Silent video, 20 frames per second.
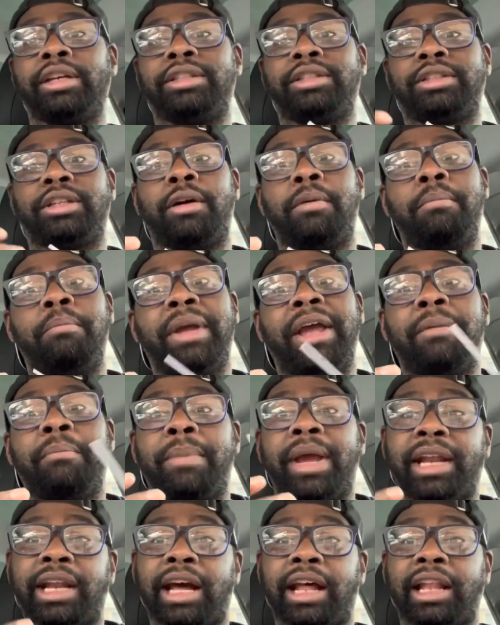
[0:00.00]
Some men
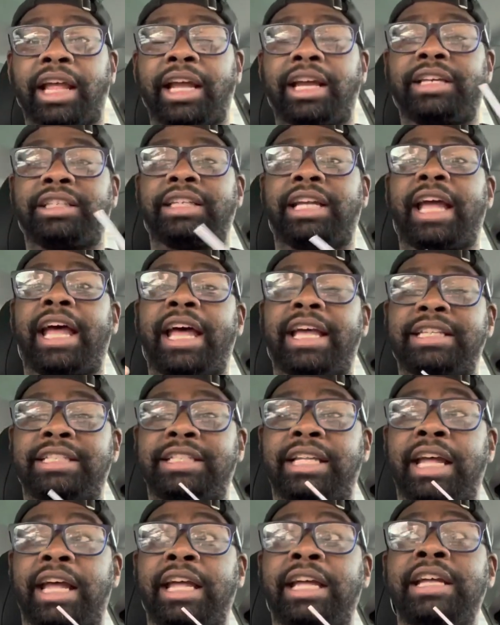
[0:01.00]
may not like it because it has
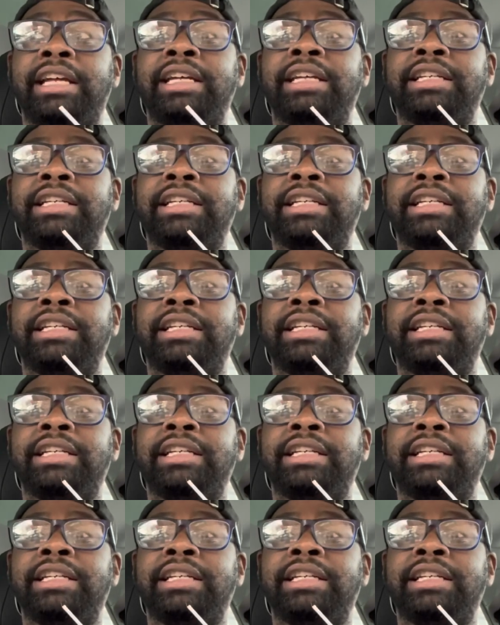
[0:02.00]
that